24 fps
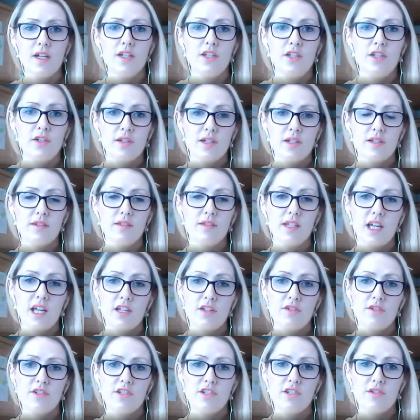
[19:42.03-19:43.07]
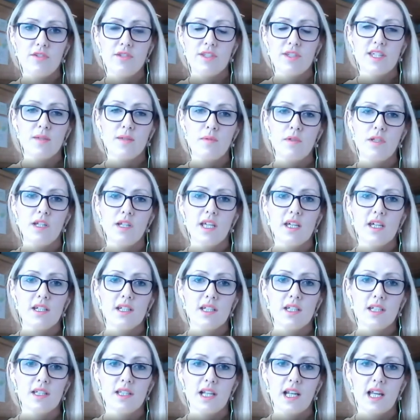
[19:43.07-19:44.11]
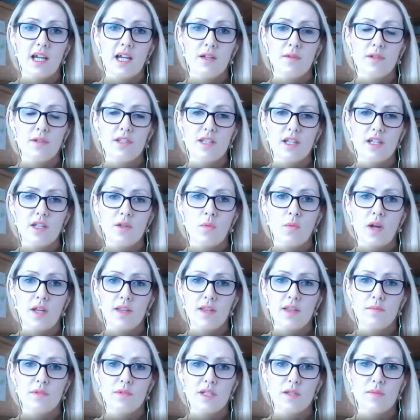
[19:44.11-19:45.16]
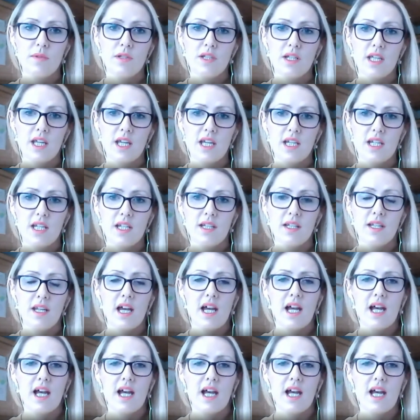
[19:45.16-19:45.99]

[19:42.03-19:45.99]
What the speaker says: you can get your students communicating in the language that you want them to communicate in,